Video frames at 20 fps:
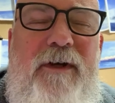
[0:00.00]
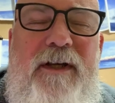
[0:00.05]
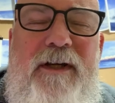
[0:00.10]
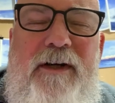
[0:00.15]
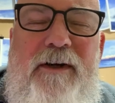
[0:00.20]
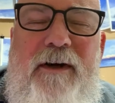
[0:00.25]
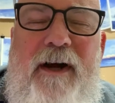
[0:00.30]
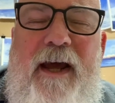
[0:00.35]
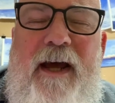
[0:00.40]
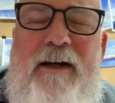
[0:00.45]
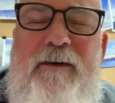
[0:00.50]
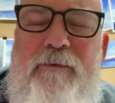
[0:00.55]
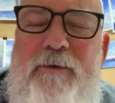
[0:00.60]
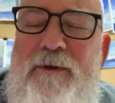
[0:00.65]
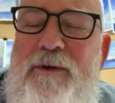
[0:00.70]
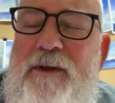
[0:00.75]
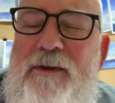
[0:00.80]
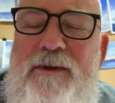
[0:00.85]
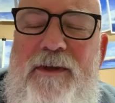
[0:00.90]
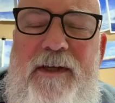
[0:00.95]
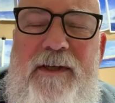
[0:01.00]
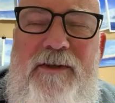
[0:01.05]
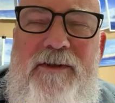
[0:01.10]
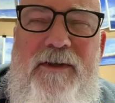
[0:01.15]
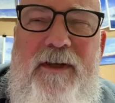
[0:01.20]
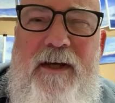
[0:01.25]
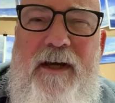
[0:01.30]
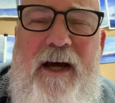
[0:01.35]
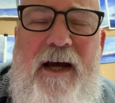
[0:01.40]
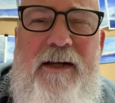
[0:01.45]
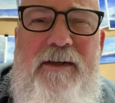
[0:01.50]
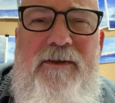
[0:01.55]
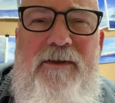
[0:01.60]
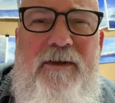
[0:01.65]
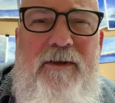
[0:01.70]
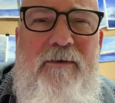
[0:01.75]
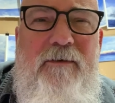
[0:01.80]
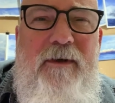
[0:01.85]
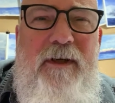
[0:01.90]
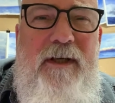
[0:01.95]
interact with the things that God's
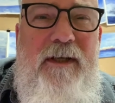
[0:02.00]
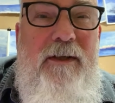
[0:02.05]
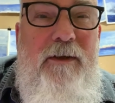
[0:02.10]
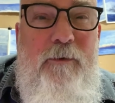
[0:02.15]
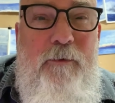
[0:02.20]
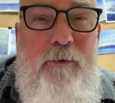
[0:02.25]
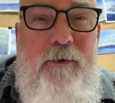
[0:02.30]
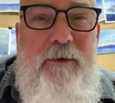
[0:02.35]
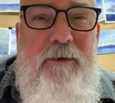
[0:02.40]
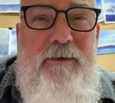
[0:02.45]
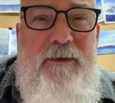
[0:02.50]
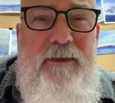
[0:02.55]
doing in the world